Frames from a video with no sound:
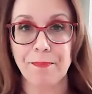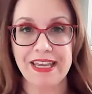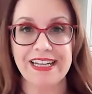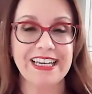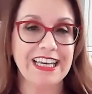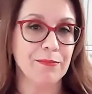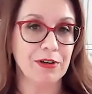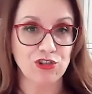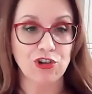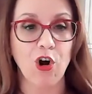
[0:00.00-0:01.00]
pin
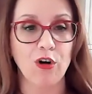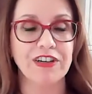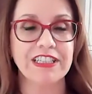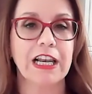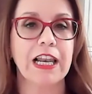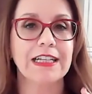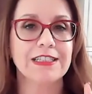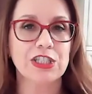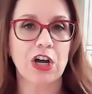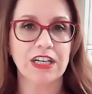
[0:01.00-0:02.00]
image covered, let's
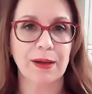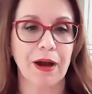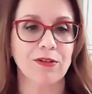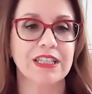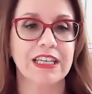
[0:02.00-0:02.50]
talk about